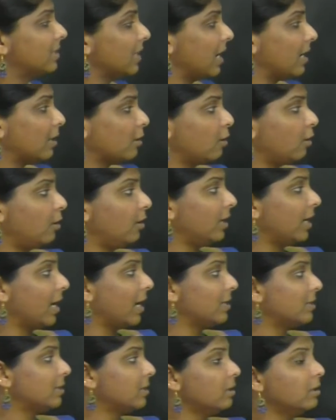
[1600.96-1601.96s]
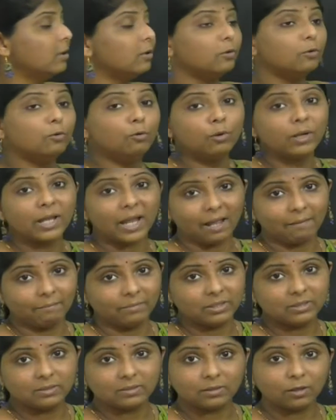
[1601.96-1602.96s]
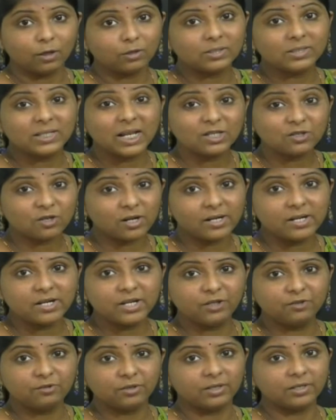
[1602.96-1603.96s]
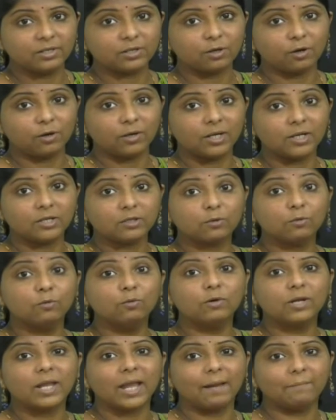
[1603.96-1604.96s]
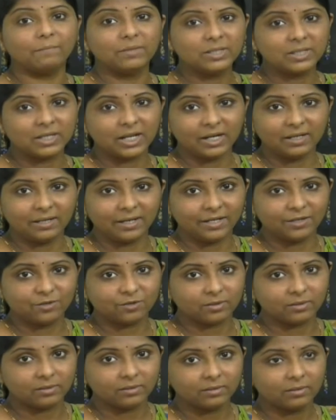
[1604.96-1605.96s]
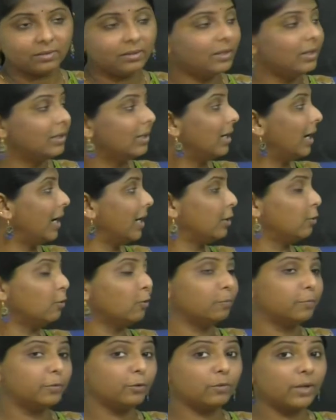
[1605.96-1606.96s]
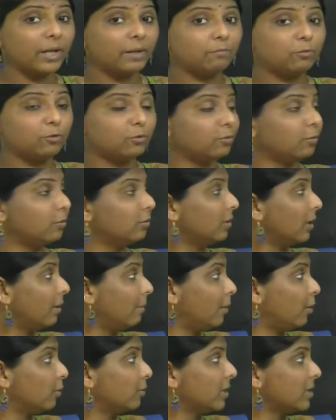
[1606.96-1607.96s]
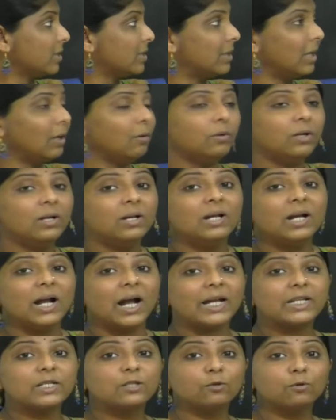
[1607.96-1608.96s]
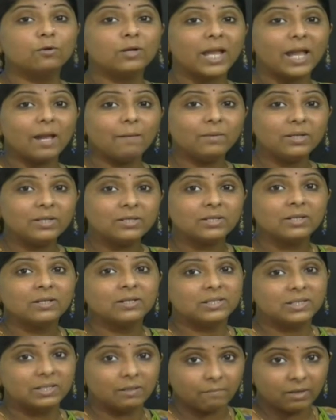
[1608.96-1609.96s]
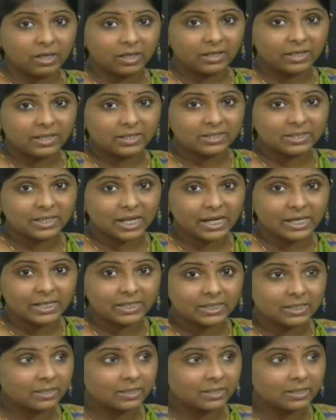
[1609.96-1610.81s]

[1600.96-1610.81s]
are called as oogametes, or such condition is called as oogamous condition. I hope you came to know about this now. Isogametes, similar in size,